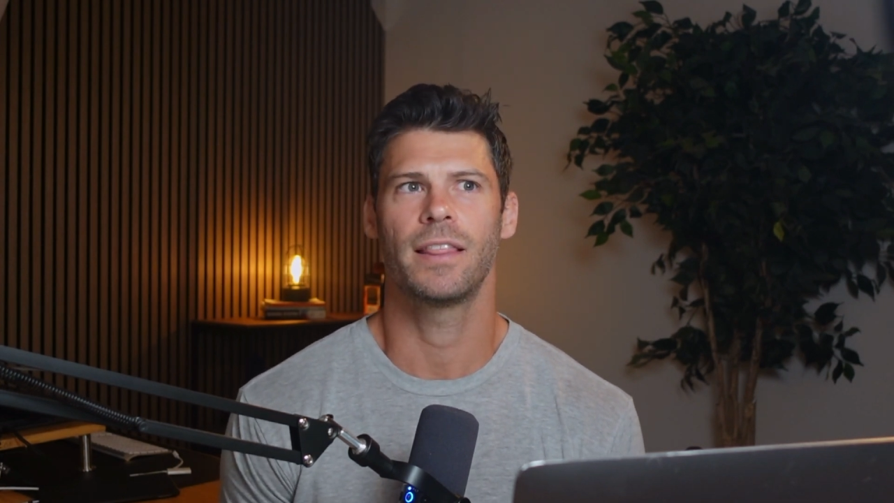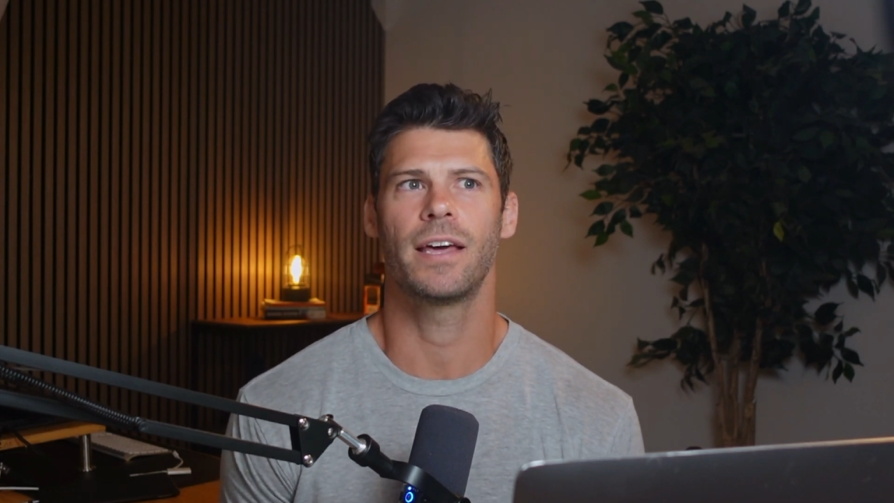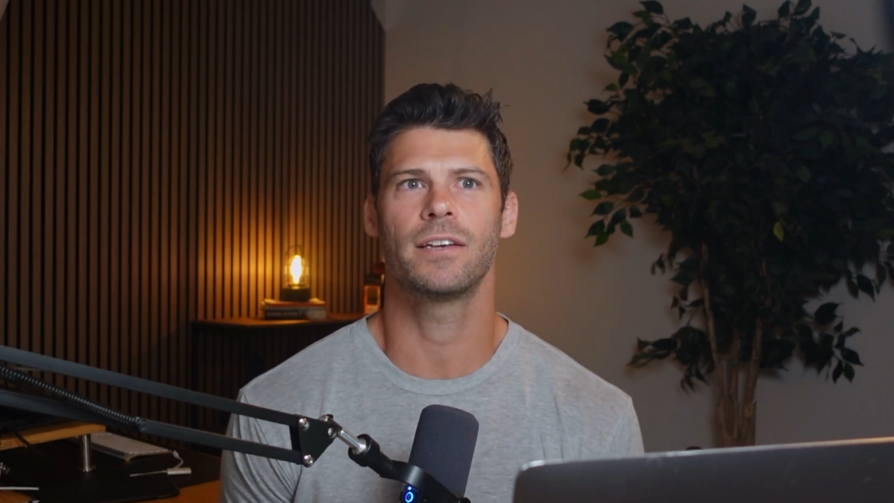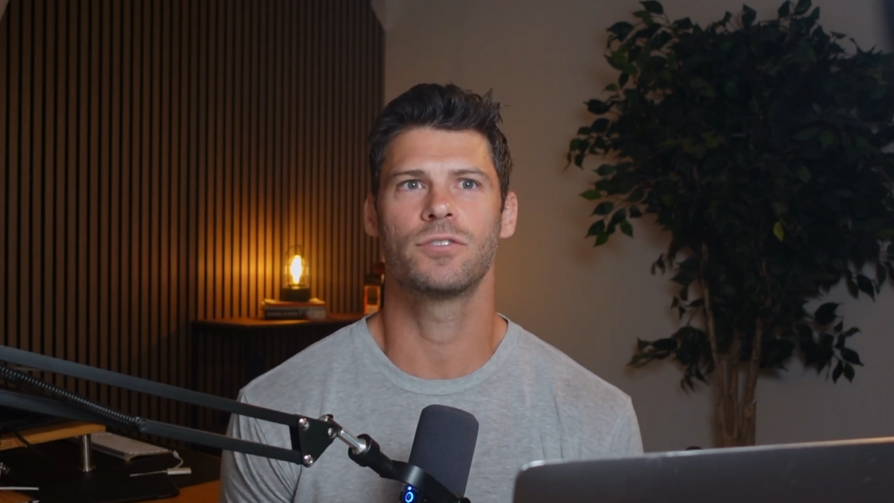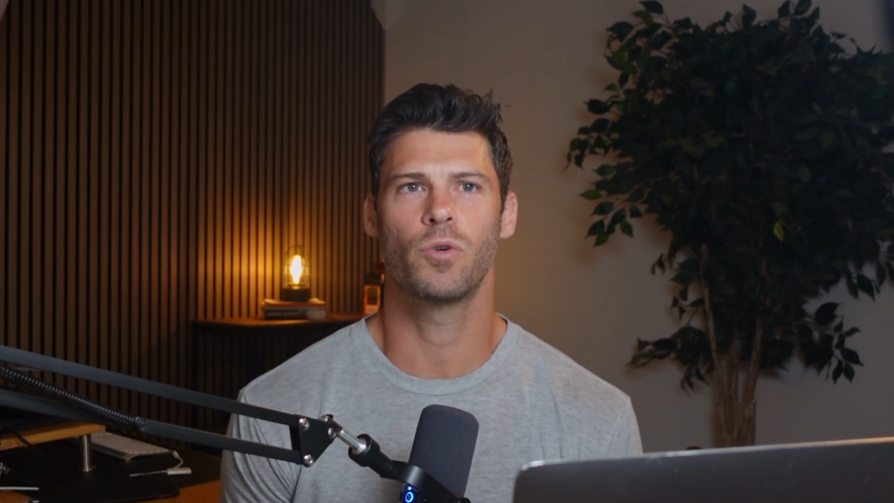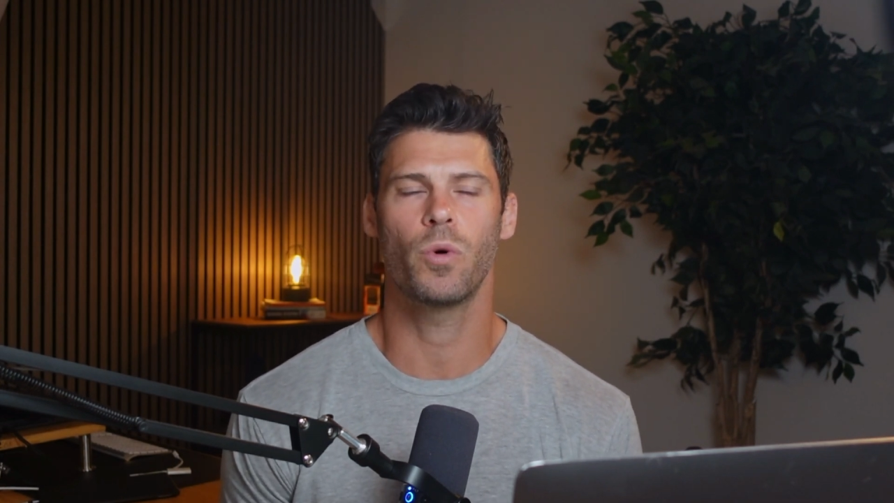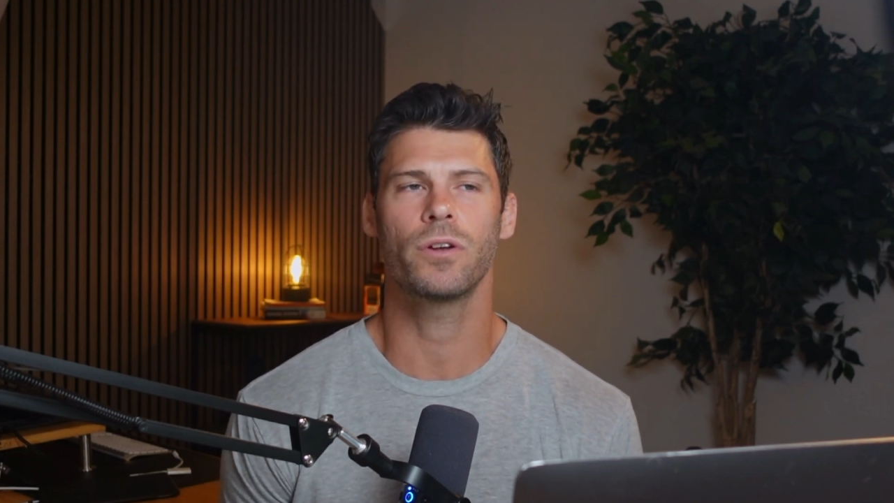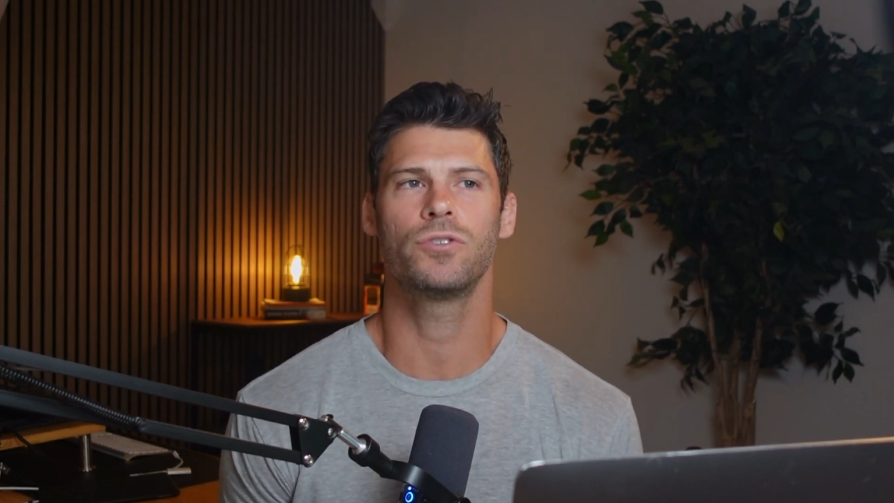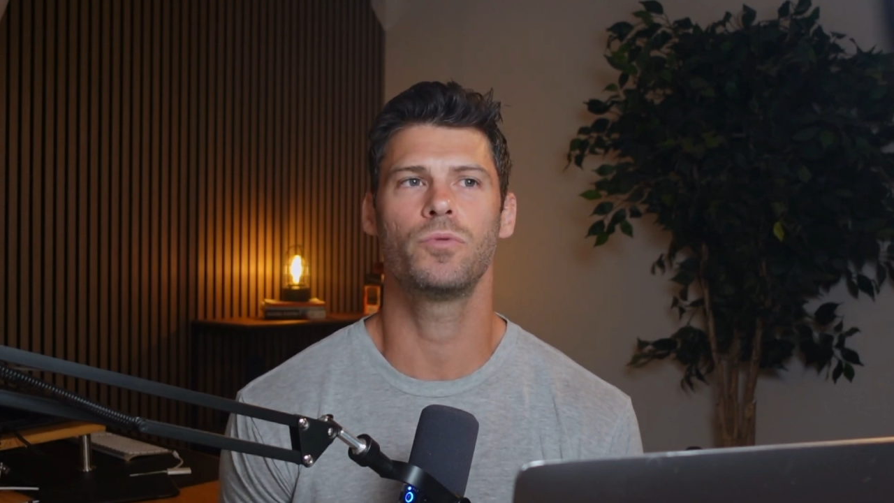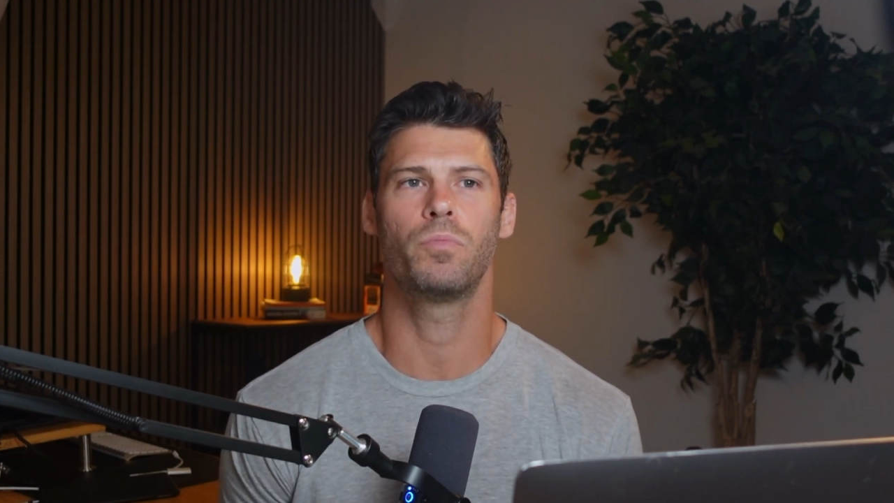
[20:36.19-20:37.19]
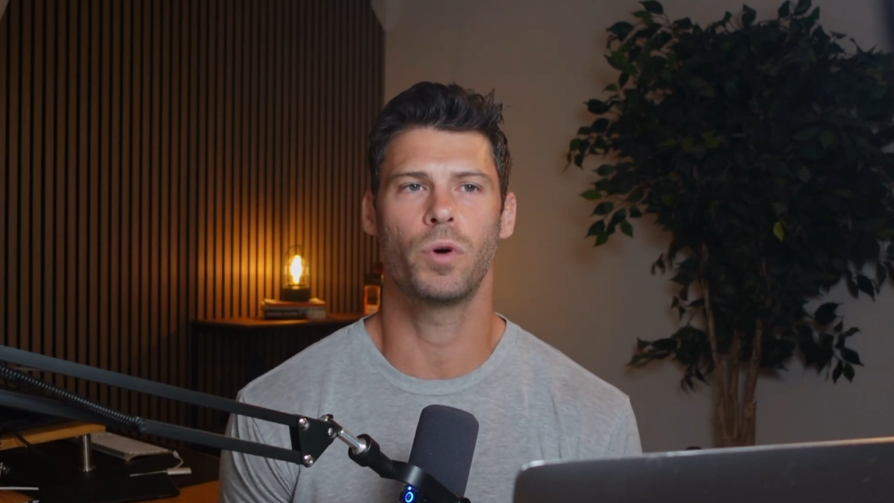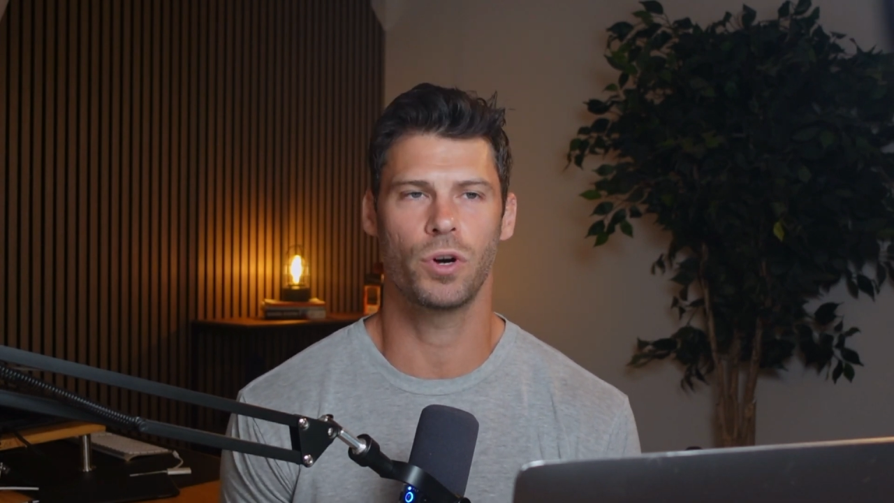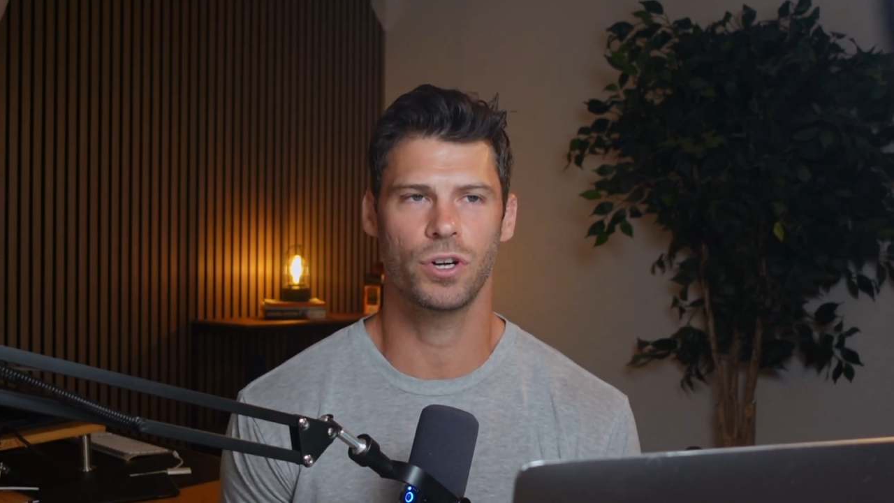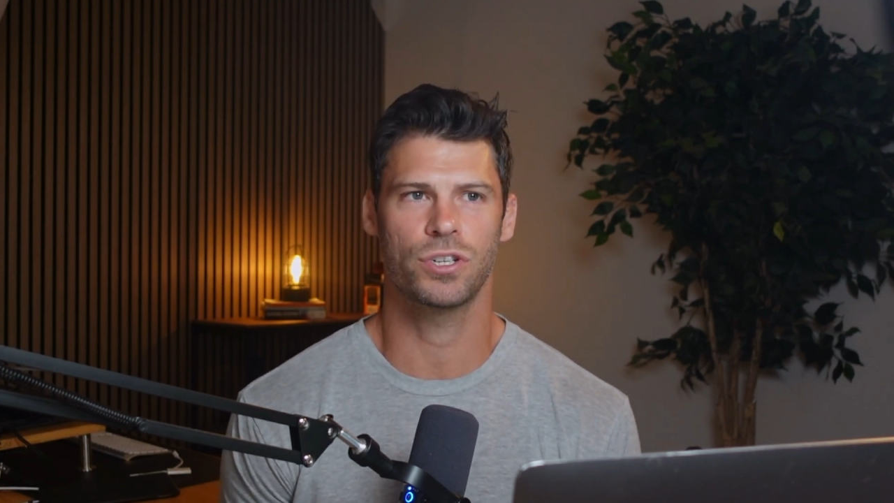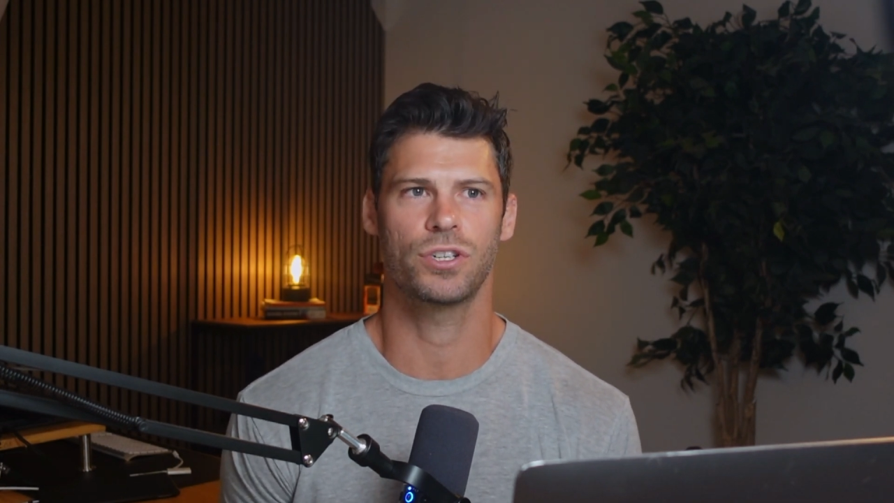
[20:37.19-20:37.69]
that is going to
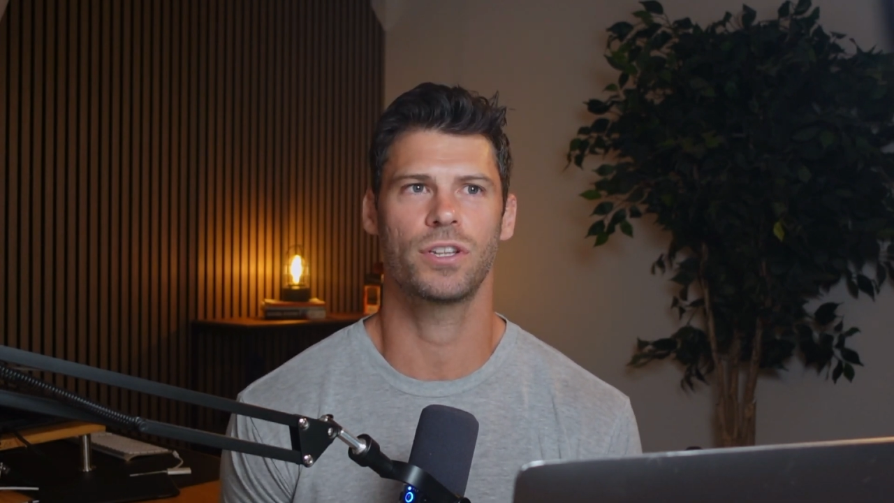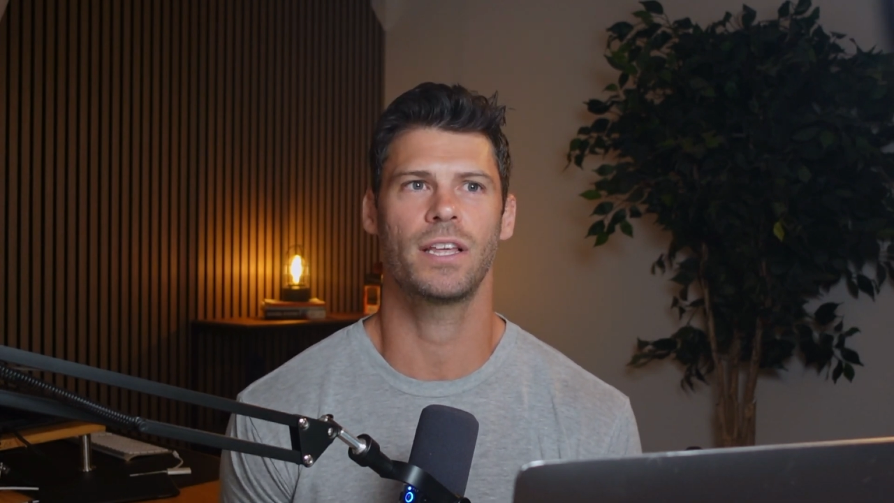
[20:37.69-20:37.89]
push